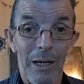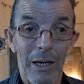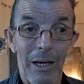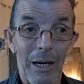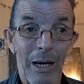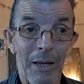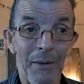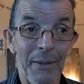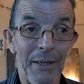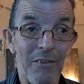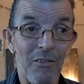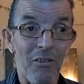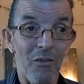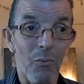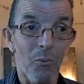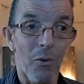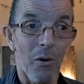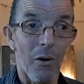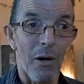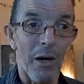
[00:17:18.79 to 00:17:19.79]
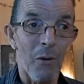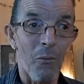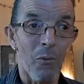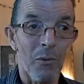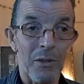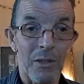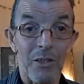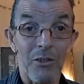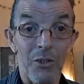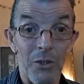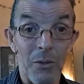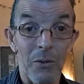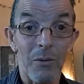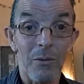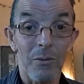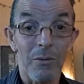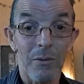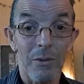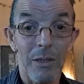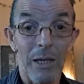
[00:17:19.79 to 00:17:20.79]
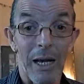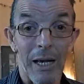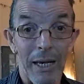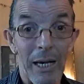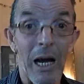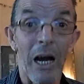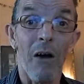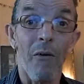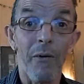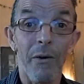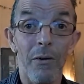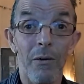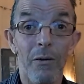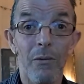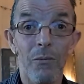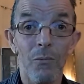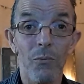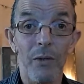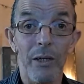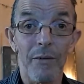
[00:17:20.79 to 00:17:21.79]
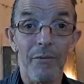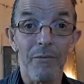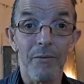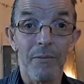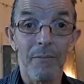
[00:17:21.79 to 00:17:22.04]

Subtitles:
and this is what I want to do and carry on with.